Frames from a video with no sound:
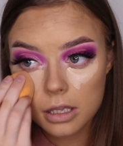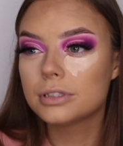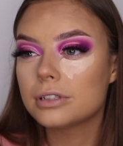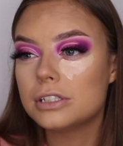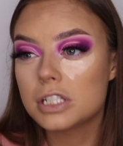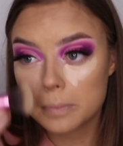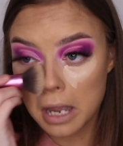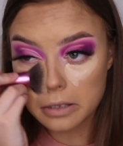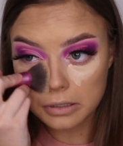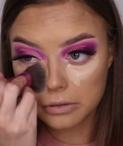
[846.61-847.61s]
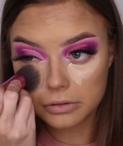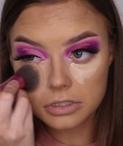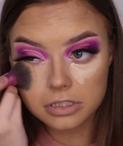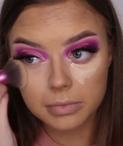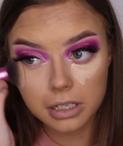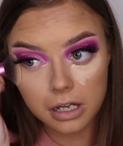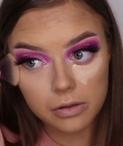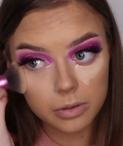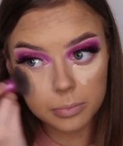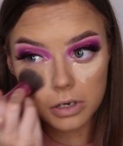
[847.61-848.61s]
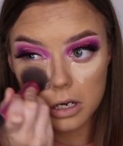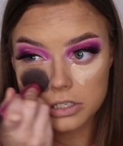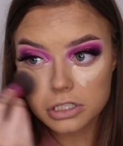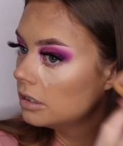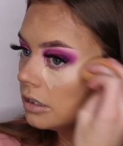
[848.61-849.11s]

So I just pack that on under my eye with a brush.